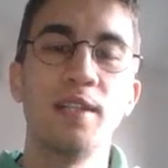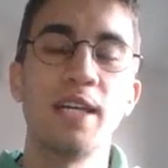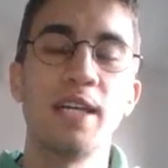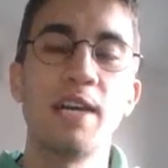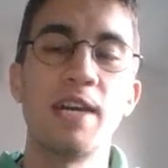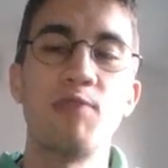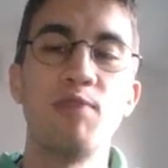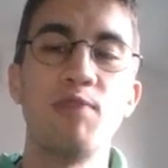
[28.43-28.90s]

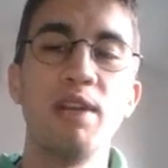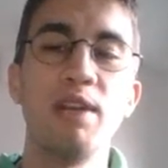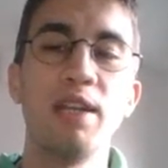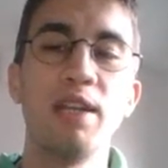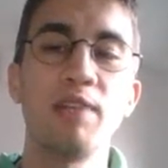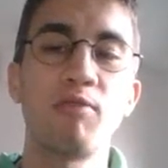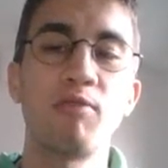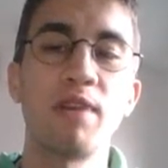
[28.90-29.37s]
a really
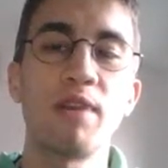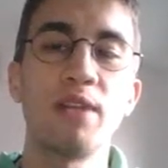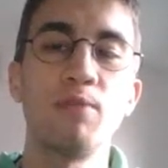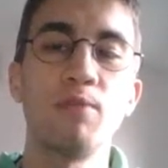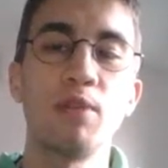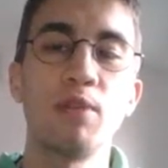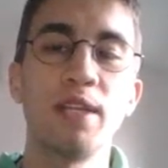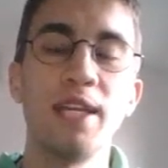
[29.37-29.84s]

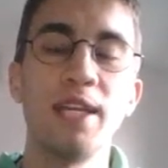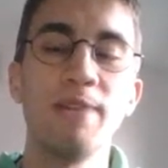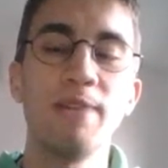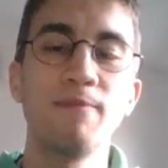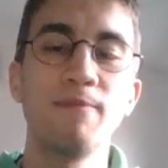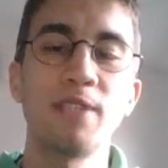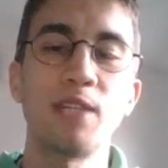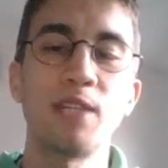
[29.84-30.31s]
incredible
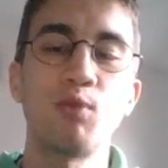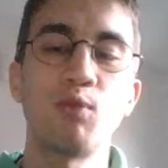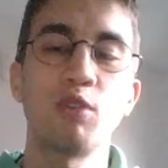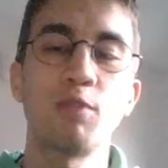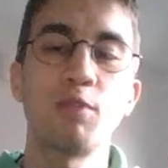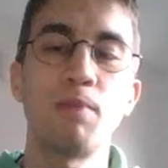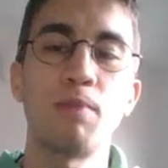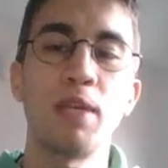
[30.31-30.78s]
game that was
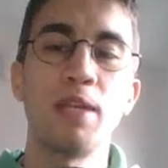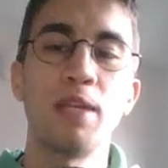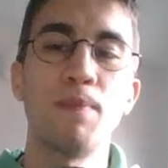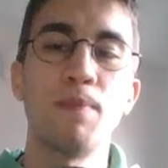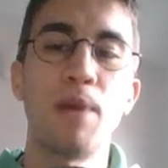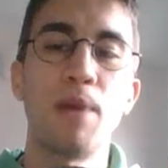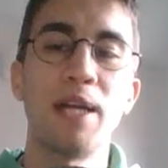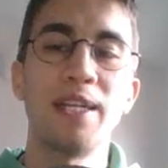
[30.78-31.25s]
played
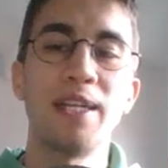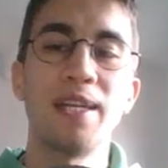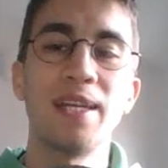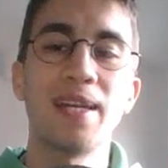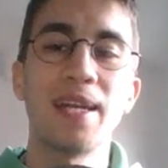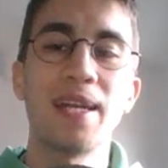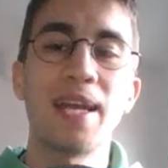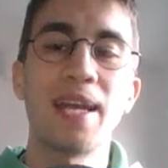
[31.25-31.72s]
by
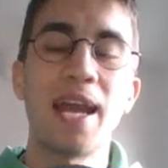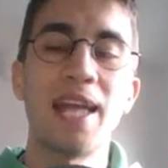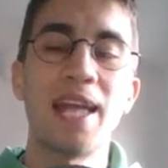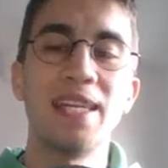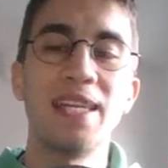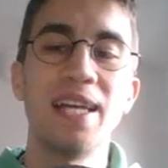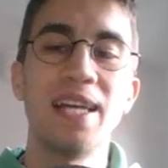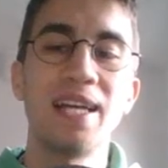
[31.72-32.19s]
a
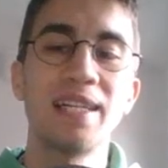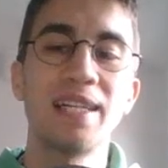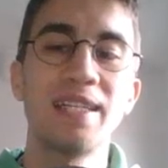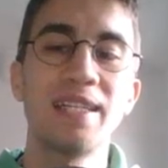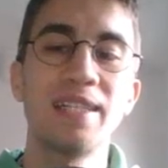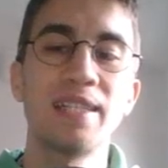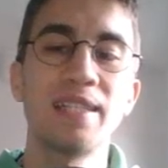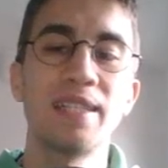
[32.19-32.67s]
young